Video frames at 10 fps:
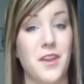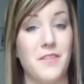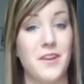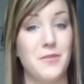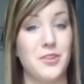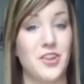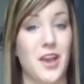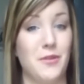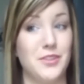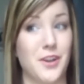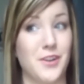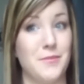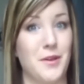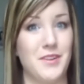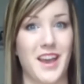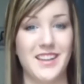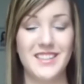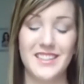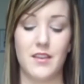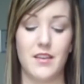favorite, which I will talk about
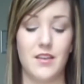next.